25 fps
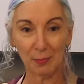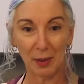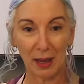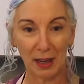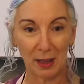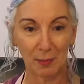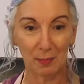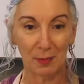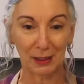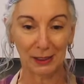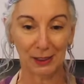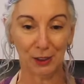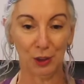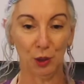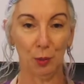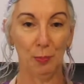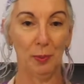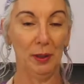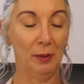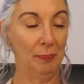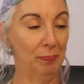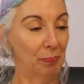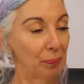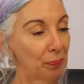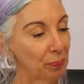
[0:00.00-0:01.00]
make my soup
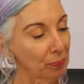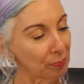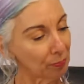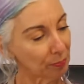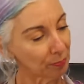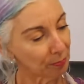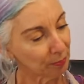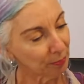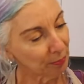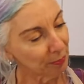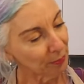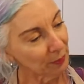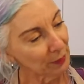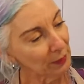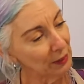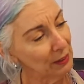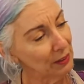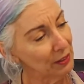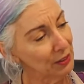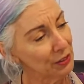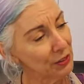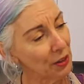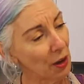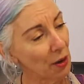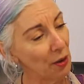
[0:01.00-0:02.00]
in.
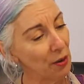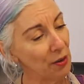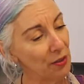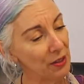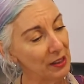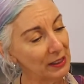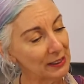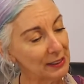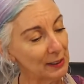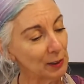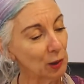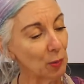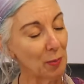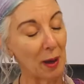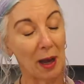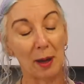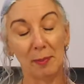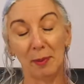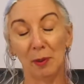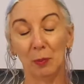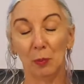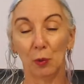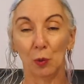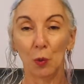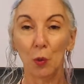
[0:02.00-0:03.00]
So this little
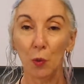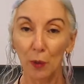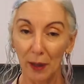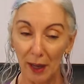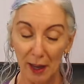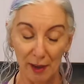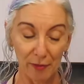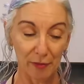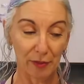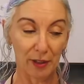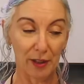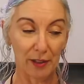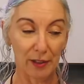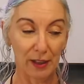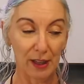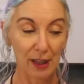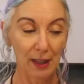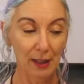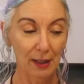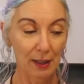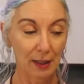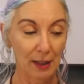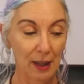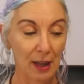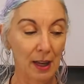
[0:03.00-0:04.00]
baby will cook
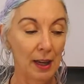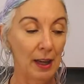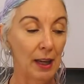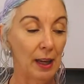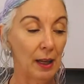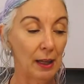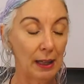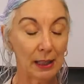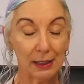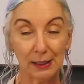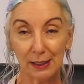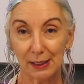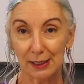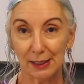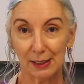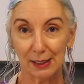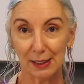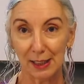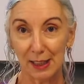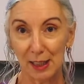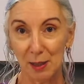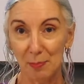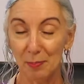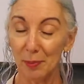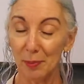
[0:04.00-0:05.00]
everything. It can steam,